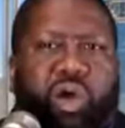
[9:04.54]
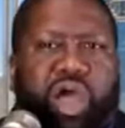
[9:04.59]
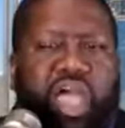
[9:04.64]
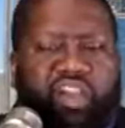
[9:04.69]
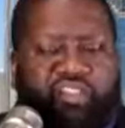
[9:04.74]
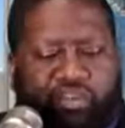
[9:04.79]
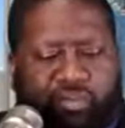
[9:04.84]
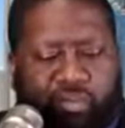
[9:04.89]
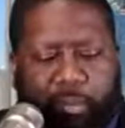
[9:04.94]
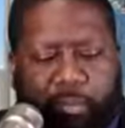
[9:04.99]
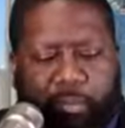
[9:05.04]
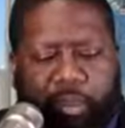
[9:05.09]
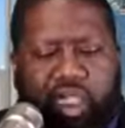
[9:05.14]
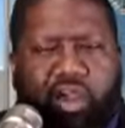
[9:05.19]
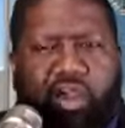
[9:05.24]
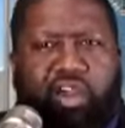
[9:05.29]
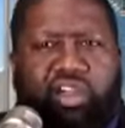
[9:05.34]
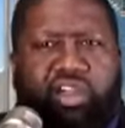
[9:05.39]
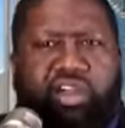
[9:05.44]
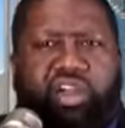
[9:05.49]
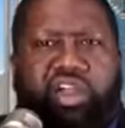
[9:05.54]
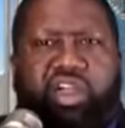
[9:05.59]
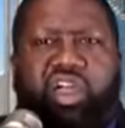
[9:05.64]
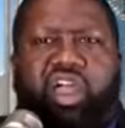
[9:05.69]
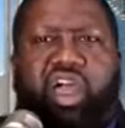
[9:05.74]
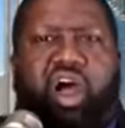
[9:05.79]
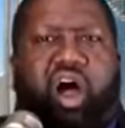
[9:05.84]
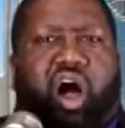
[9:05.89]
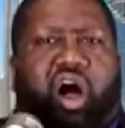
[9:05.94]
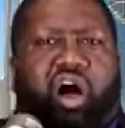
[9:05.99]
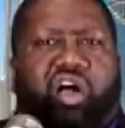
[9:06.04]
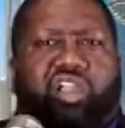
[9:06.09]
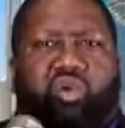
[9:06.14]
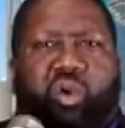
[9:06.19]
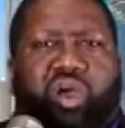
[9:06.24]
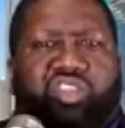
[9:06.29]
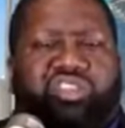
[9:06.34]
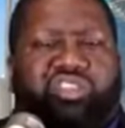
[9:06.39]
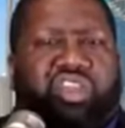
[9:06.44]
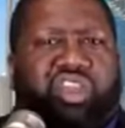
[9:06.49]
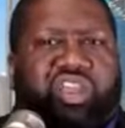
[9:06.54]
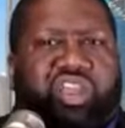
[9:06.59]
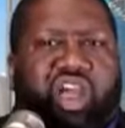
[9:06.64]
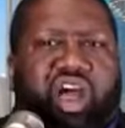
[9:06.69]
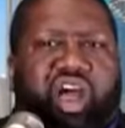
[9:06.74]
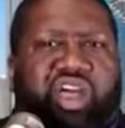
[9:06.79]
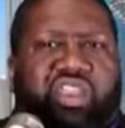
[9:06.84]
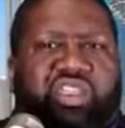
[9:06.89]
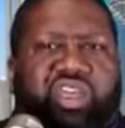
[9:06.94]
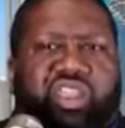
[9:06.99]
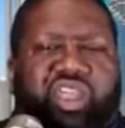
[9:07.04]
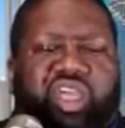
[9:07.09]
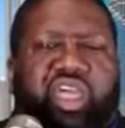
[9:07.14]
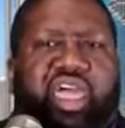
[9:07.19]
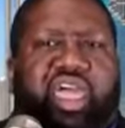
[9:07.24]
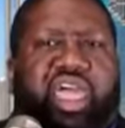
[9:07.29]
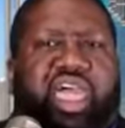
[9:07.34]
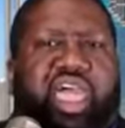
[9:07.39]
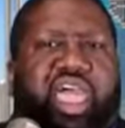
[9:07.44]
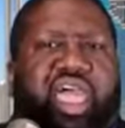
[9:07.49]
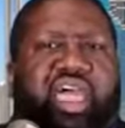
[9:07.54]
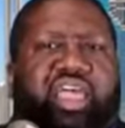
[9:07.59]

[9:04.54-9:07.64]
worldwide. From America all the way to the continent.